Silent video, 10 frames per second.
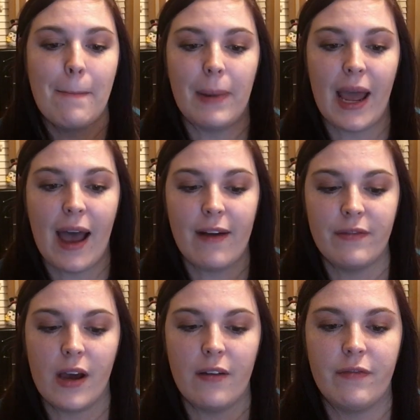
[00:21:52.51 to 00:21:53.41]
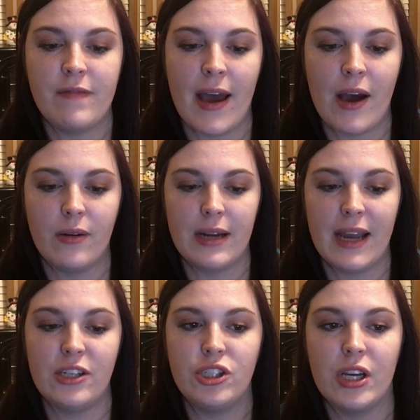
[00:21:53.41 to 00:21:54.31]
but I have not found,
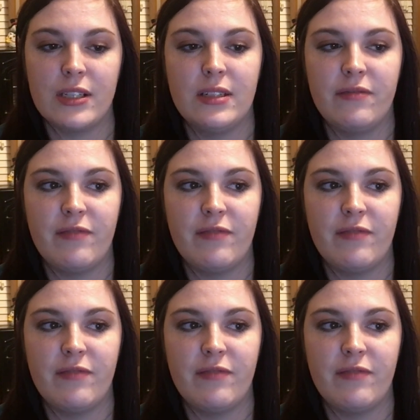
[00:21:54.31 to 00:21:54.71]
I just